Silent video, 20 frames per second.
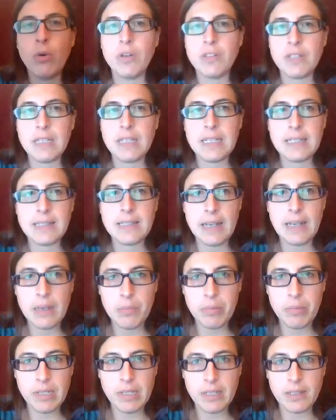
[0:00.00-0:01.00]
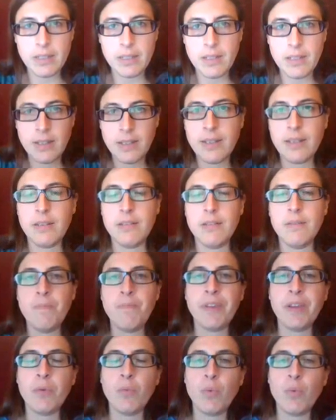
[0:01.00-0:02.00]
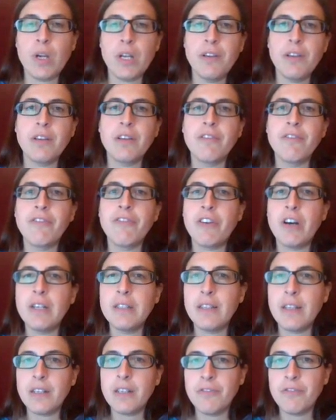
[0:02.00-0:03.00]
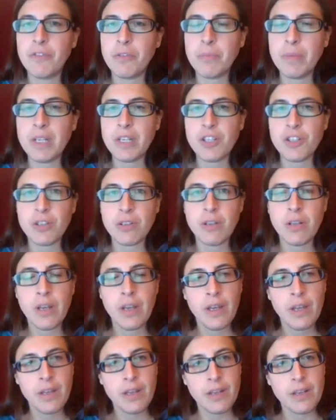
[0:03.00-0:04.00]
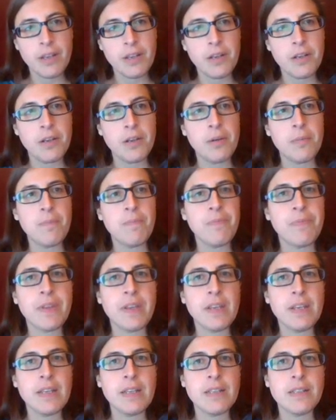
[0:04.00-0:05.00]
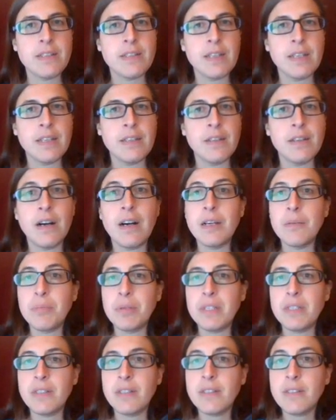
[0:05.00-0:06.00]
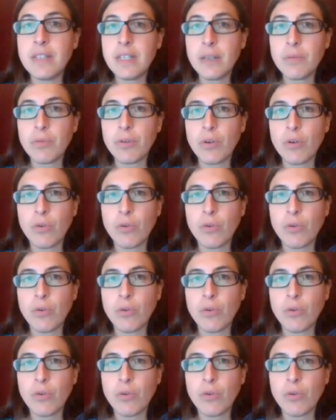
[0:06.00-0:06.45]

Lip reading: What is happening here? And where you can find that information is in the IPCC